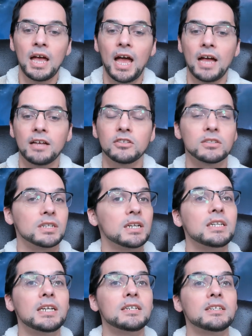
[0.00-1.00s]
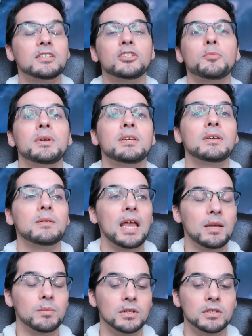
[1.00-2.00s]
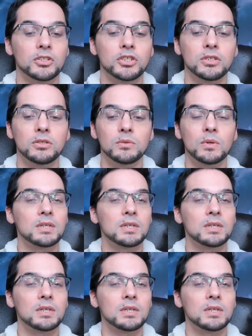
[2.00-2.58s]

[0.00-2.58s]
And you're going to need to be able to